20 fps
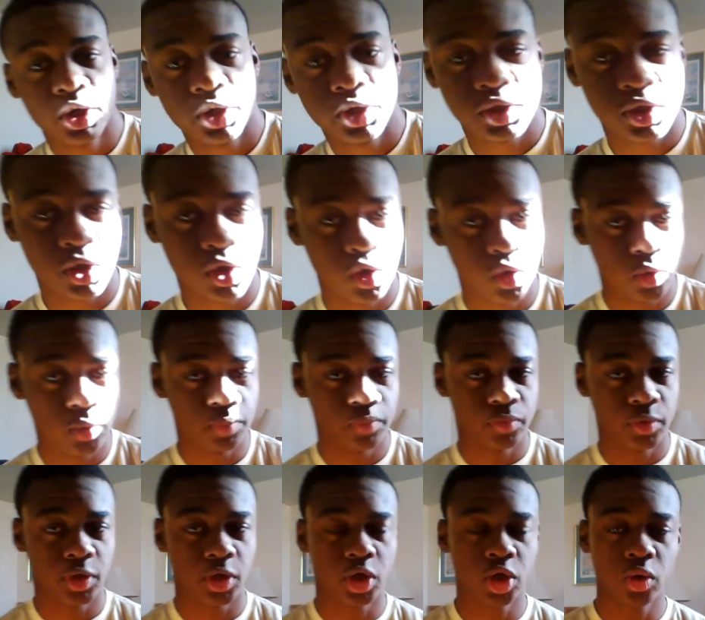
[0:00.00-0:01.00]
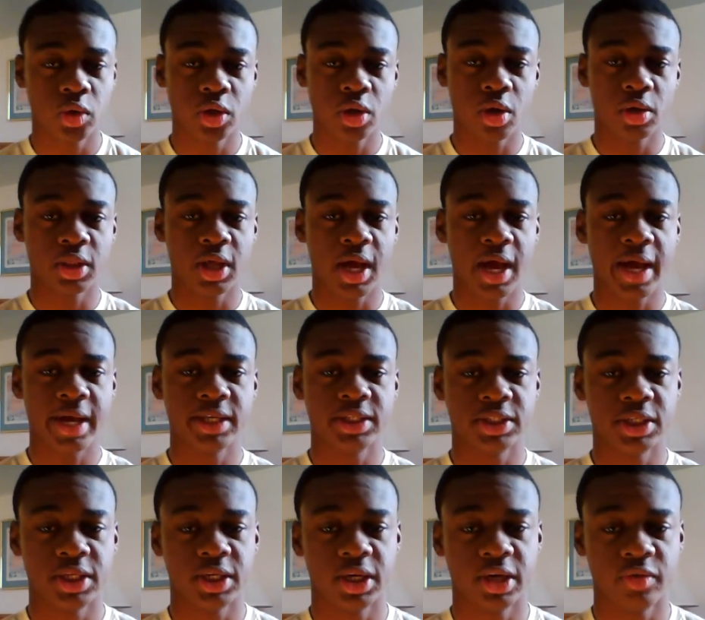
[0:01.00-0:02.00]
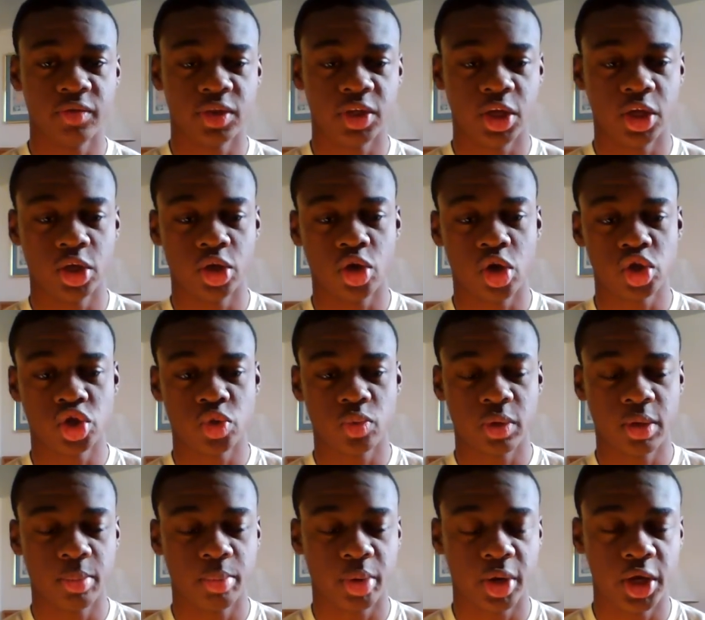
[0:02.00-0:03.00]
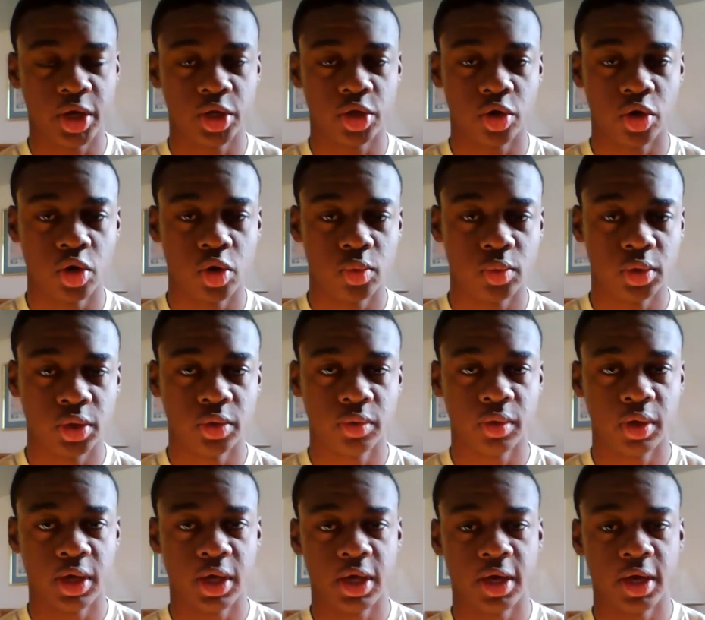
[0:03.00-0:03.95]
So including all the hygiene and everything, you also want to bring your own little